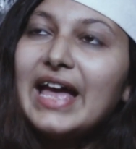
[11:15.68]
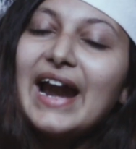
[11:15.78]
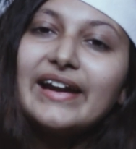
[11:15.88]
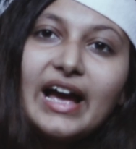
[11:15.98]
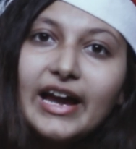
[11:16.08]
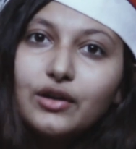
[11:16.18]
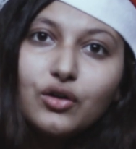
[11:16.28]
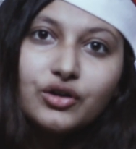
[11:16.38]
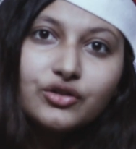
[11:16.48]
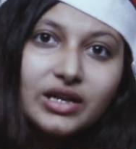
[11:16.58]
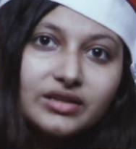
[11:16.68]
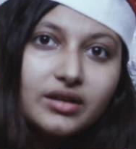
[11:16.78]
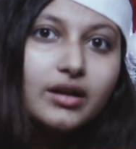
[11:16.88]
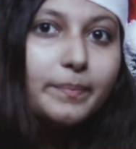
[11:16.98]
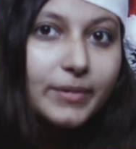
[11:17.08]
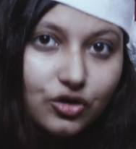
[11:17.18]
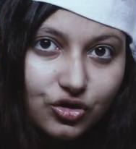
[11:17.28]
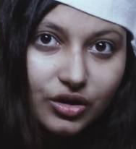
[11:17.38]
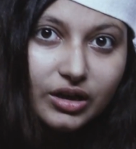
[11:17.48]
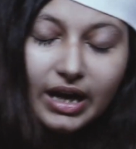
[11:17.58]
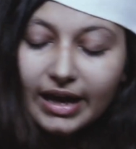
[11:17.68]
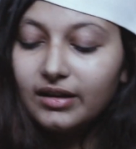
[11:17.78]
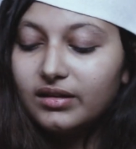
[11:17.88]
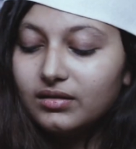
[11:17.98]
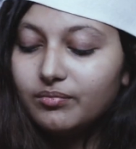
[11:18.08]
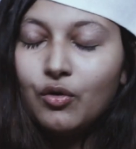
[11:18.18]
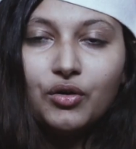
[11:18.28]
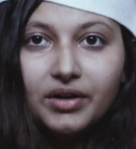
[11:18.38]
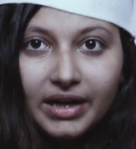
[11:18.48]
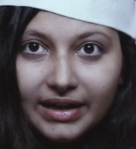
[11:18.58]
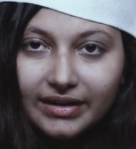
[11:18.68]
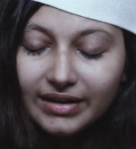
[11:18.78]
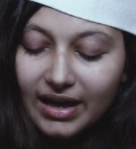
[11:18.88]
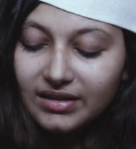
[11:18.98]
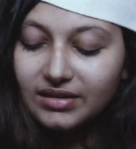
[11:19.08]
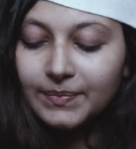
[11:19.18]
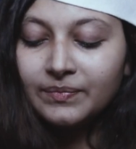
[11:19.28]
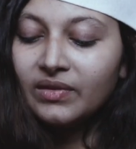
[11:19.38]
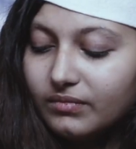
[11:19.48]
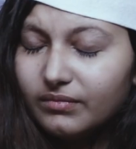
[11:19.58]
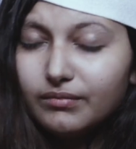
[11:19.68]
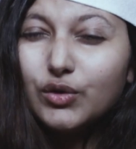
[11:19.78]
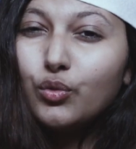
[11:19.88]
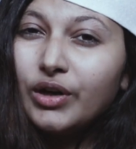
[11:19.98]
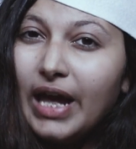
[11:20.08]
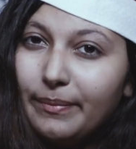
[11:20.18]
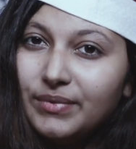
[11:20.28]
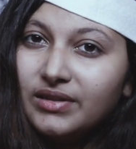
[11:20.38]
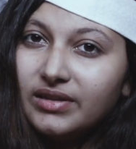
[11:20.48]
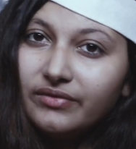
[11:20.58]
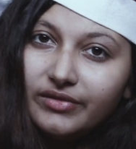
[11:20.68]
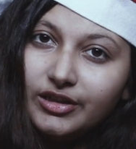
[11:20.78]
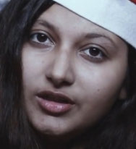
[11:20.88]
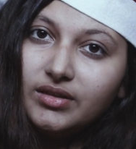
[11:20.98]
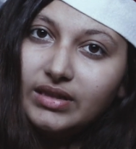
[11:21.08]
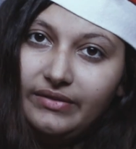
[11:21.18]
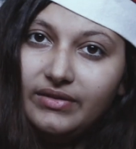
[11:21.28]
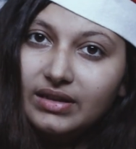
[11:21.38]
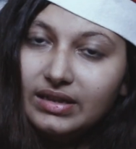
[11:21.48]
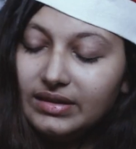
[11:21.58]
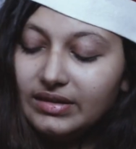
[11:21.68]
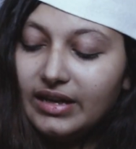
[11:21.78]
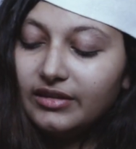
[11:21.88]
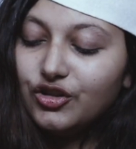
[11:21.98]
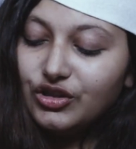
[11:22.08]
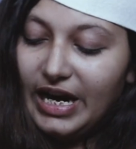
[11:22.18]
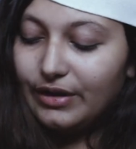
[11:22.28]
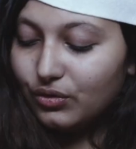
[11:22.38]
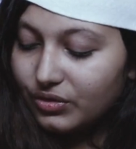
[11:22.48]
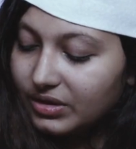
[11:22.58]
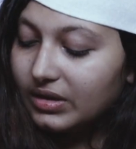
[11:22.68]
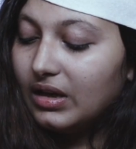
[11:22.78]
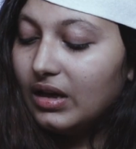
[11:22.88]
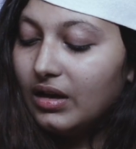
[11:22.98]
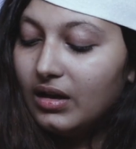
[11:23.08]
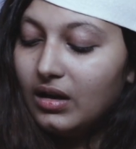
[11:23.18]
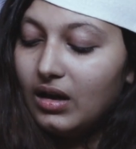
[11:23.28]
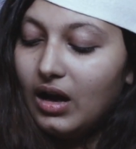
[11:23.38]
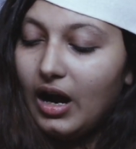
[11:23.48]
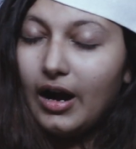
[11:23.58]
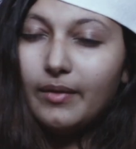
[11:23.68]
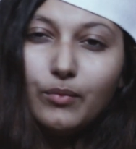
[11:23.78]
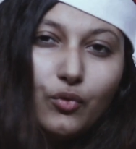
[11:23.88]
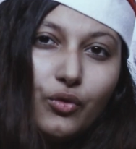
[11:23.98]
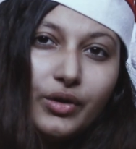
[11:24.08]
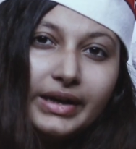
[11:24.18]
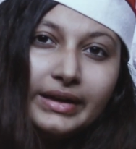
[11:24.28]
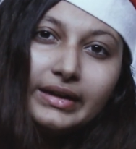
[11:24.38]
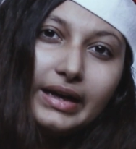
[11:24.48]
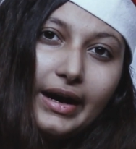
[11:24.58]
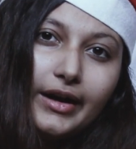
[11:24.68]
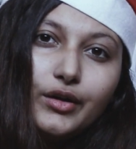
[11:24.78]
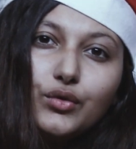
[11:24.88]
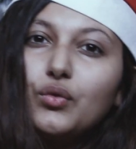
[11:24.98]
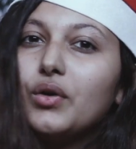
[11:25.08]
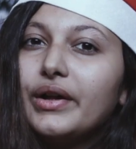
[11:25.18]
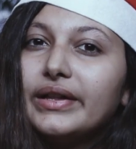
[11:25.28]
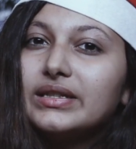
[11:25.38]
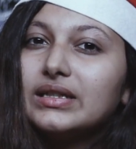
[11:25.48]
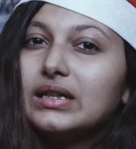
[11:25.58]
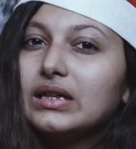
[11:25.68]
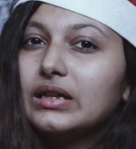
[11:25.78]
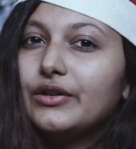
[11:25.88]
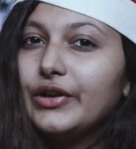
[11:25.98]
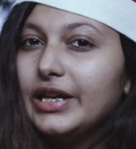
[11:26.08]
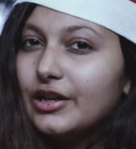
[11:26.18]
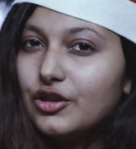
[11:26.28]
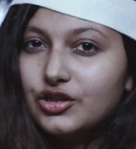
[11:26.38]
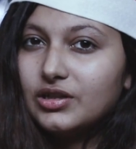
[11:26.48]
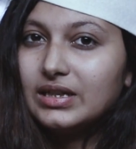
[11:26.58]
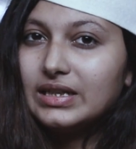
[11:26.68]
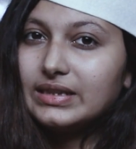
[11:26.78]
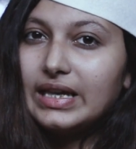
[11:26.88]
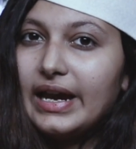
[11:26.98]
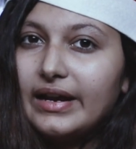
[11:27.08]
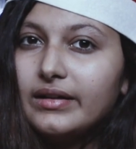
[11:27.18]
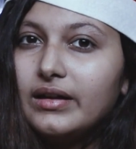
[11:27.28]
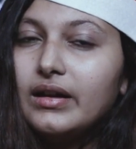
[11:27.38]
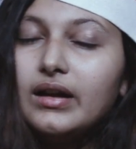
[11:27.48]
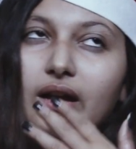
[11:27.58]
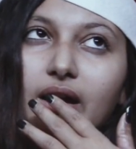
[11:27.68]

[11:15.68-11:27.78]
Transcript: that high contrasted a picture like modern 8 does. But what happens in vintage 7 is that the shadows are more inclined towards a greenish side. I